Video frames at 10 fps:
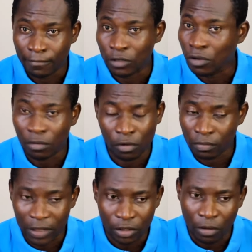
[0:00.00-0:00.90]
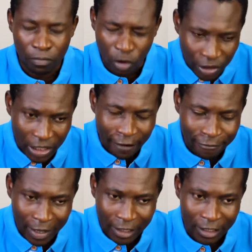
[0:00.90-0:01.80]
They don't
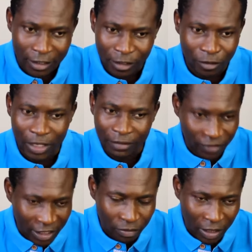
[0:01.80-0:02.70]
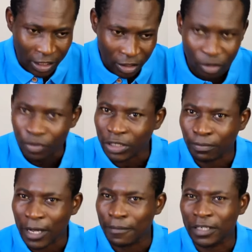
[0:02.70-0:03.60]
conserve money, they don't invest money, they don't
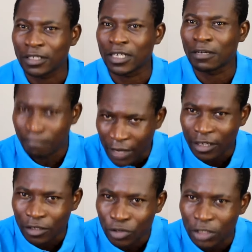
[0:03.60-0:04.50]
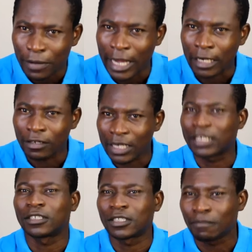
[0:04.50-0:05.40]
multiply money, they make to spend.
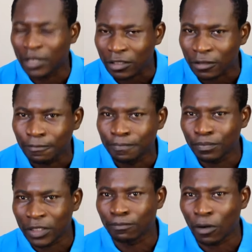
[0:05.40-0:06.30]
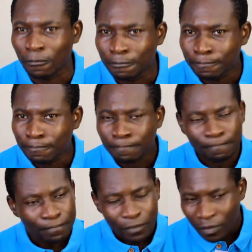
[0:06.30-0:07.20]
That is the middle people.
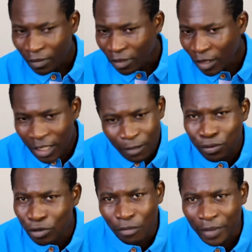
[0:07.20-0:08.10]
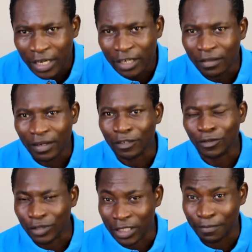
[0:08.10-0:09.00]
The poor don't make anything
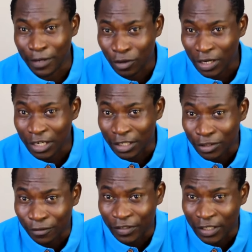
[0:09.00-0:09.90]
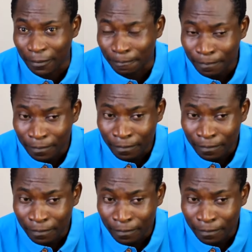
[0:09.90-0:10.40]
at all, they depend on others to feed them.